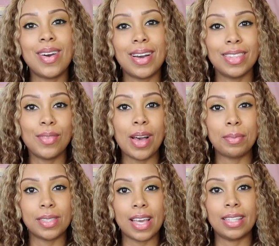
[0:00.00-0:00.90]
on the
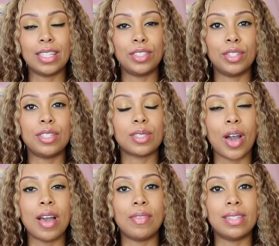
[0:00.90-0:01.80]
website, they do
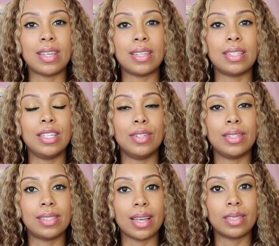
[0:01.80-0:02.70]
describe this as a
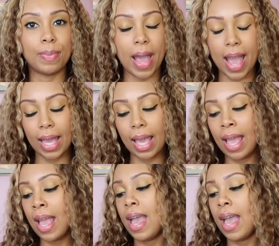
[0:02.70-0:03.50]
unisex bag.